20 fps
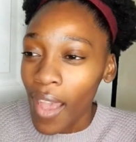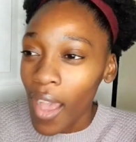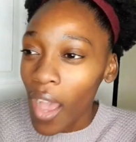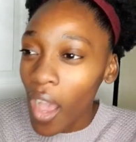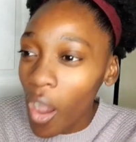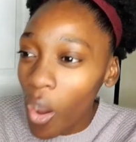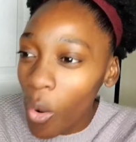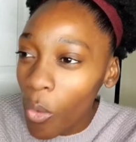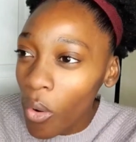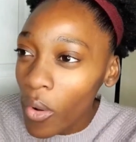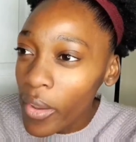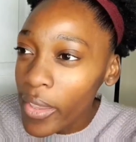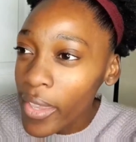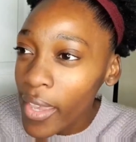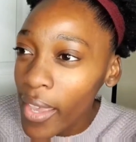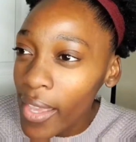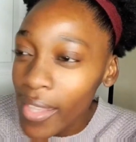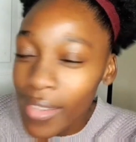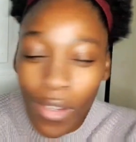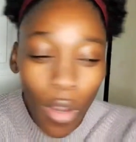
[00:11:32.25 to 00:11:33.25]
How?
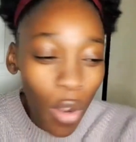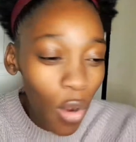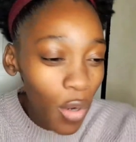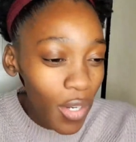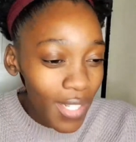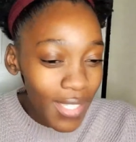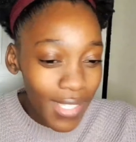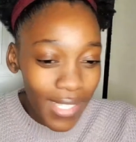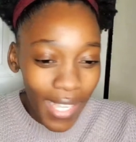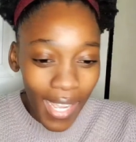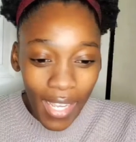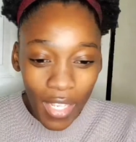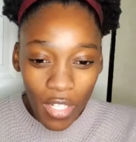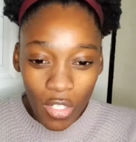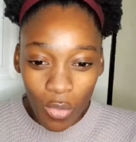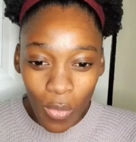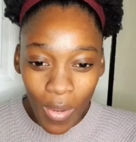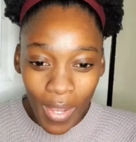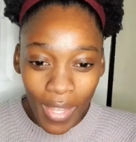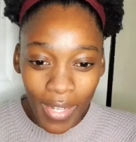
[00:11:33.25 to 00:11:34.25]
Okay, the owner
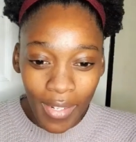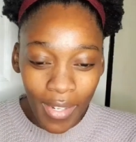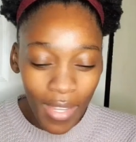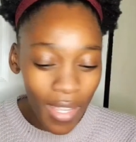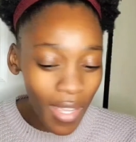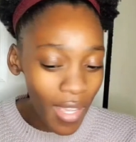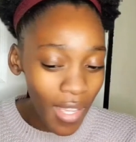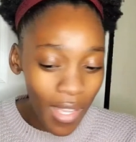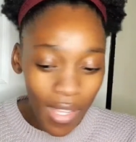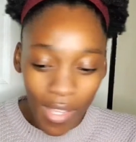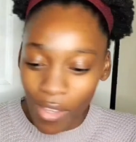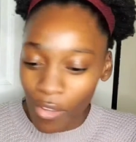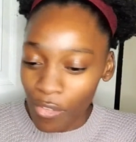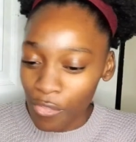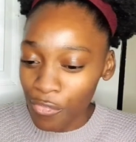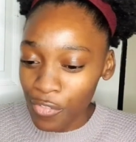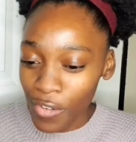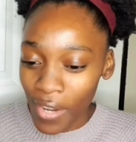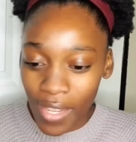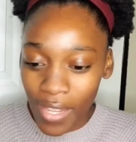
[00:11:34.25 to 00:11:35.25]
died. One
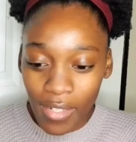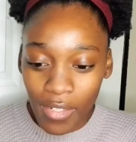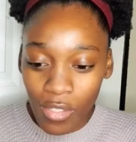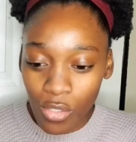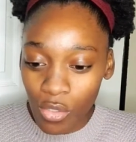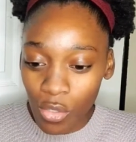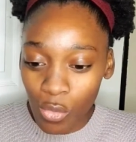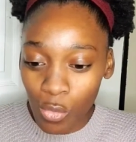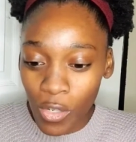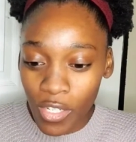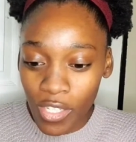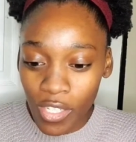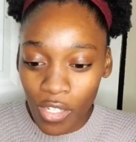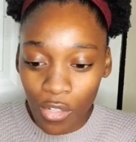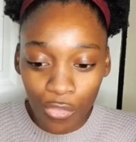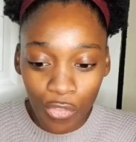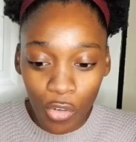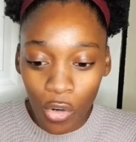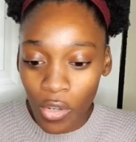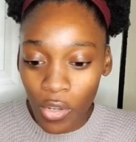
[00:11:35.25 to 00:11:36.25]
friend is not
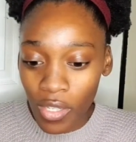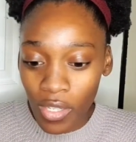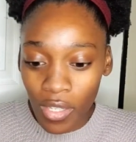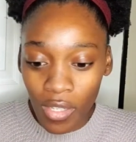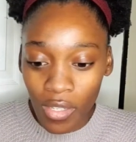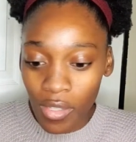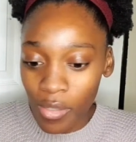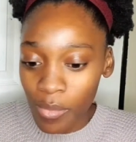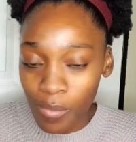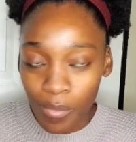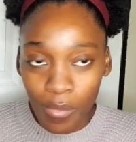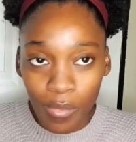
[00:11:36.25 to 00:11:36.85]
working for a